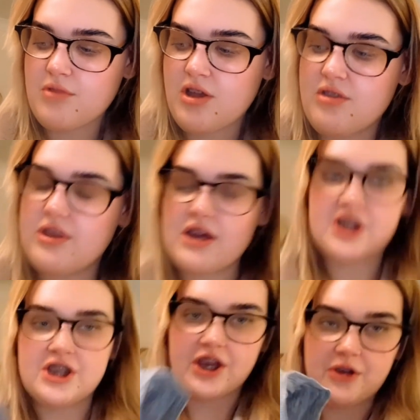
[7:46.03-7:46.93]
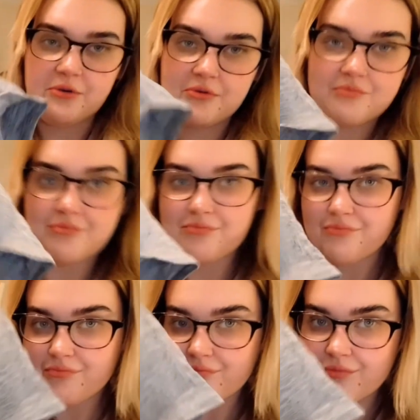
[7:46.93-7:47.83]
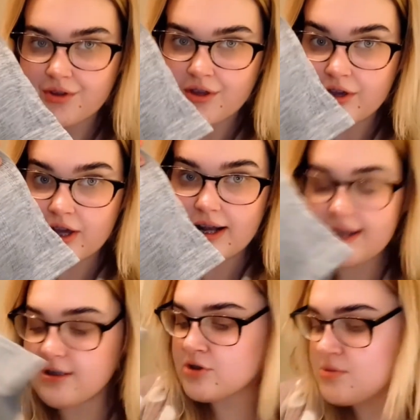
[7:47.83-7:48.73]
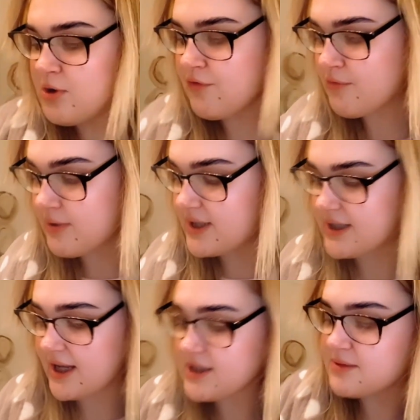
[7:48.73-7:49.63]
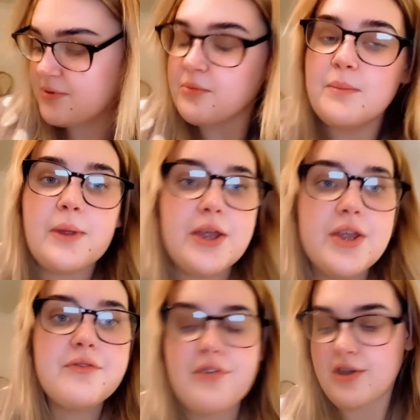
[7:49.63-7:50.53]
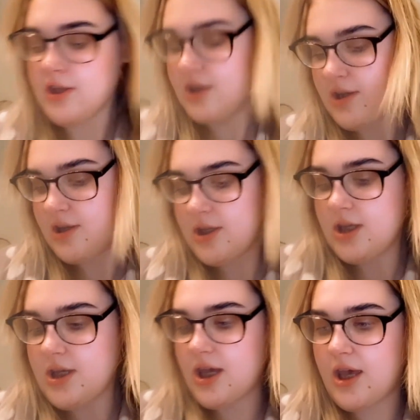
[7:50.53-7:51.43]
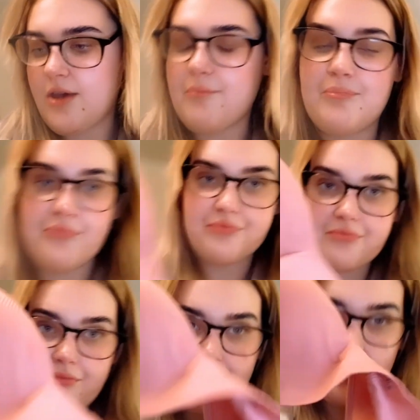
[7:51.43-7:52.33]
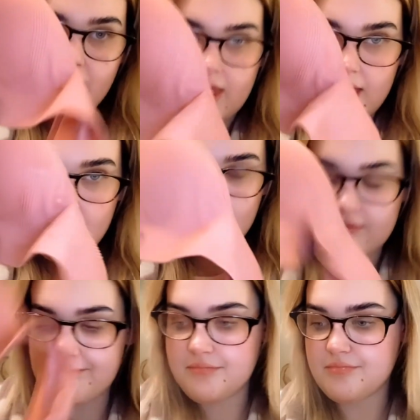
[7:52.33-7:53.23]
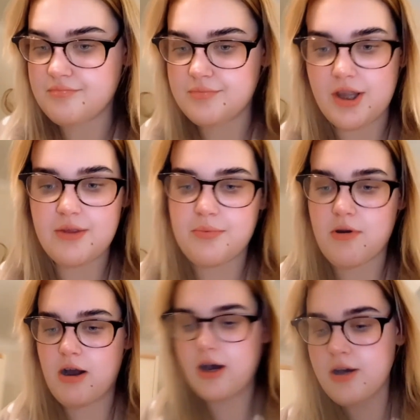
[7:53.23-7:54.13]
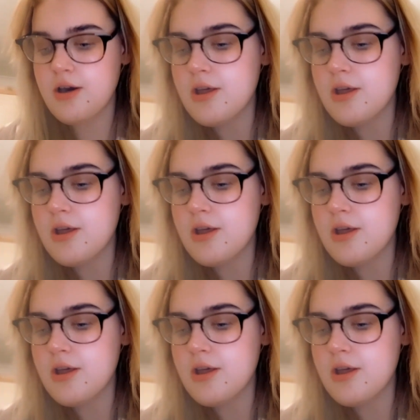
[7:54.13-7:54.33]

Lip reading: They're cute. Little small for my tits, but we move. Again, another bra.